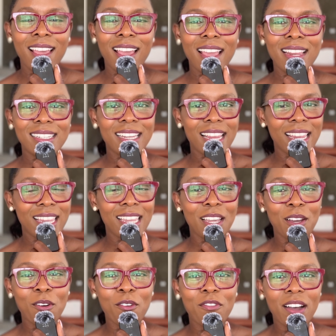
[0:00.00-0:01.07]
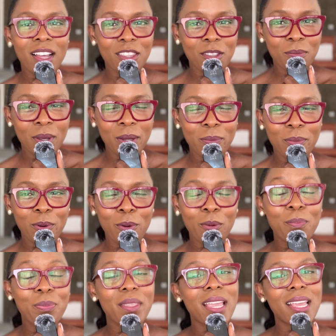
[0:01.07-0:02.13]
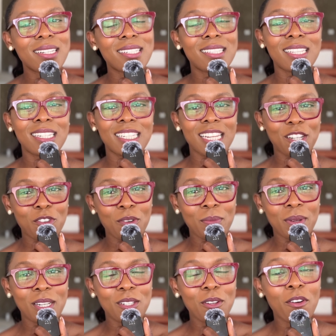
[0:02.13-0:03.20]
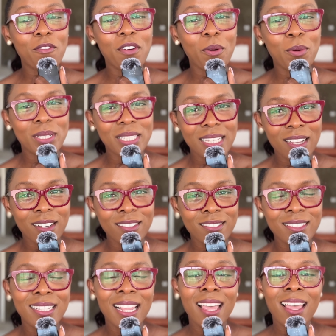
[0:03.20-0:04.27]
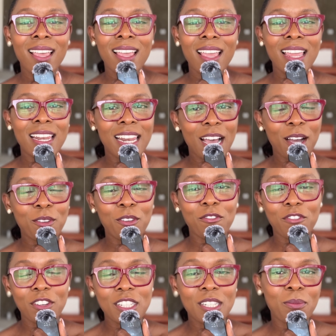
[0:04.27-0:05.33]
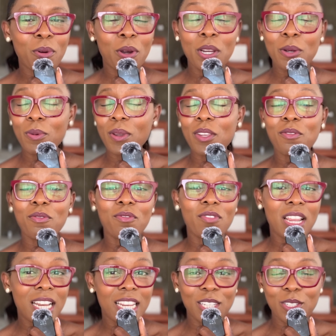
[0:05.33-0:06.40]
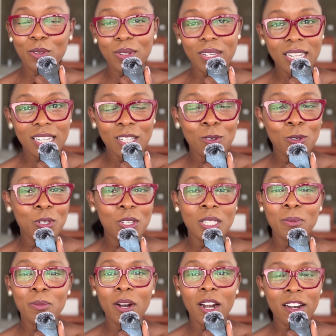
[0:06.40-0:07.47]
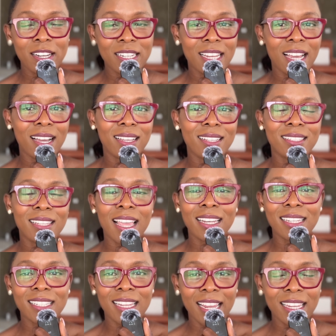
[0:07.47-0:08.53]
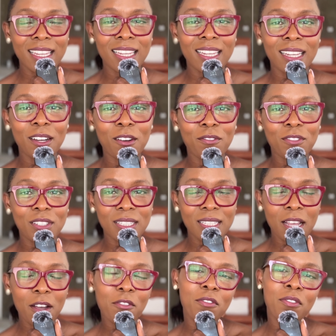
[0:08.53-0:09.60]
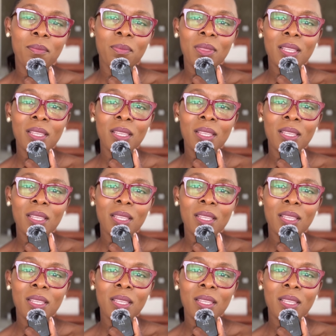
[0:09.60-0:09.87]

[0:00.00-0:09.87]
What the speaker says: and take care of other people at the detriment of ourselves. And now you've reached a point where you really do need to just prioritize and take care of yourself.